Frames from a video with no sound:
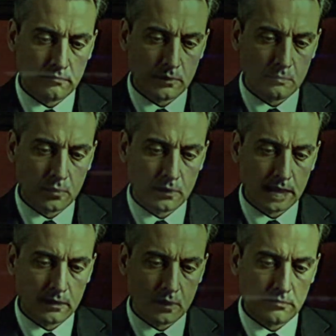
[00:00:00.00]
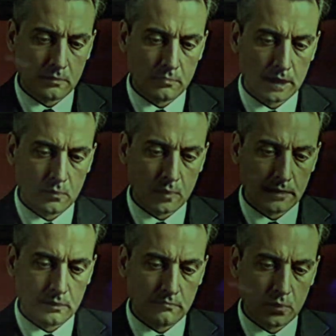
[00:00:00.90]
for the boy had often run
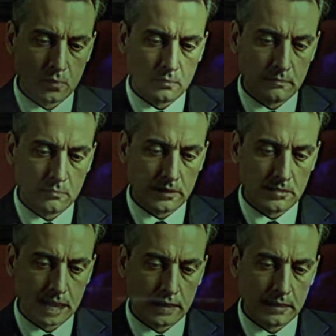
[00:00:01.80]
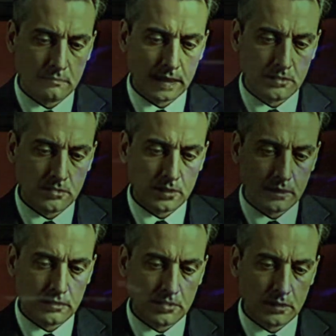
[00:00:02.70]
away before, but Italian peasants
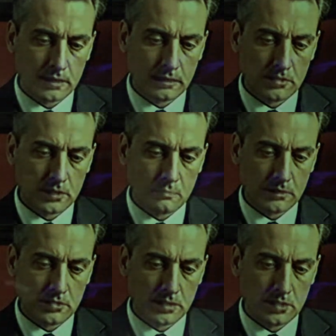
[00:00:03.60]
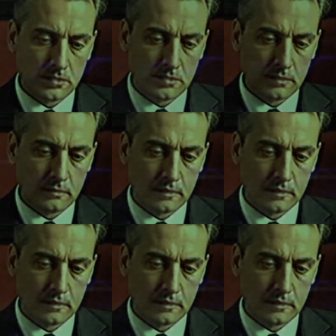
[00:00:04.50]
are exceedingly superstitious,